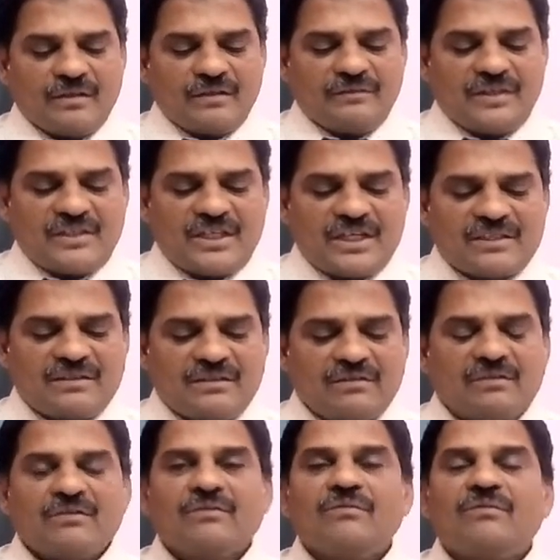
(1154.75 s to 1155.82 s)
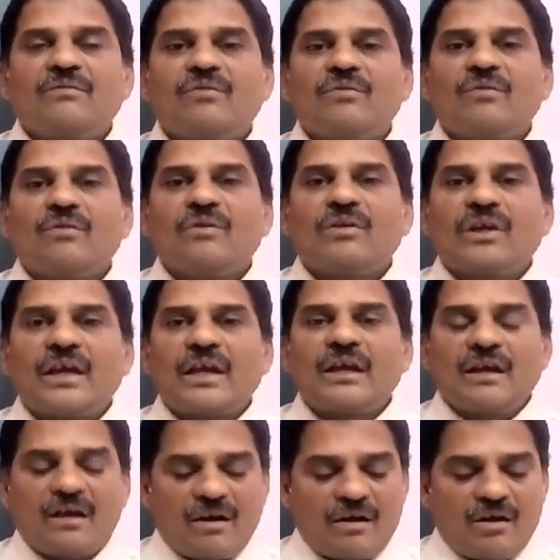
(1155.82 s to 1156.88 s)
This is
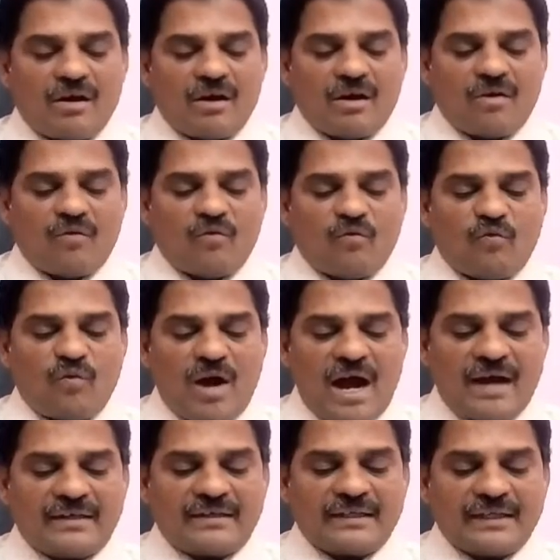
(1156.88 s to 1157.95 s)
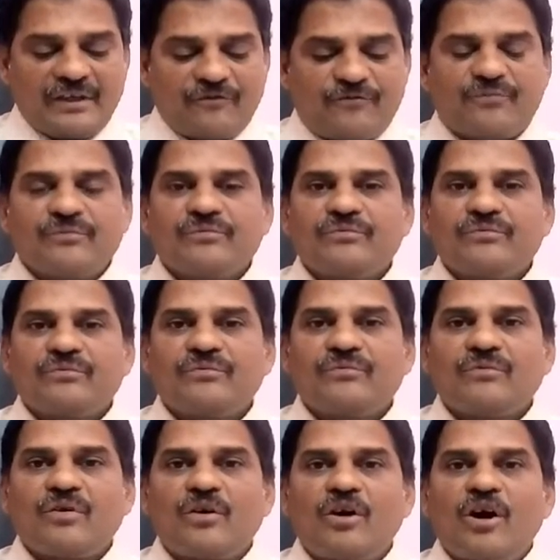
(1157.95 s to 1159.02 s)
a what if
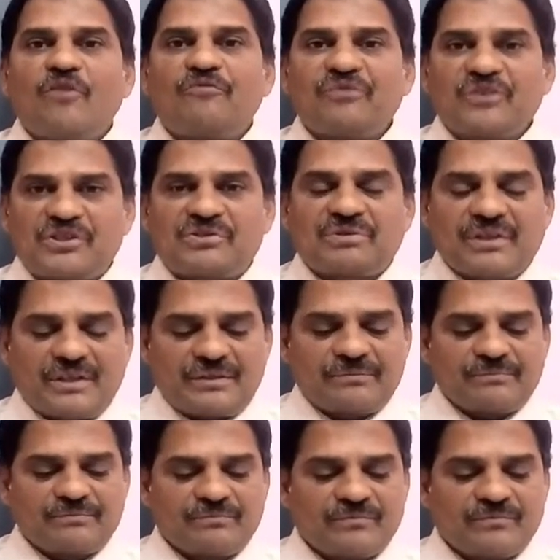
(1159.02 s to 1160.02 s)
of history,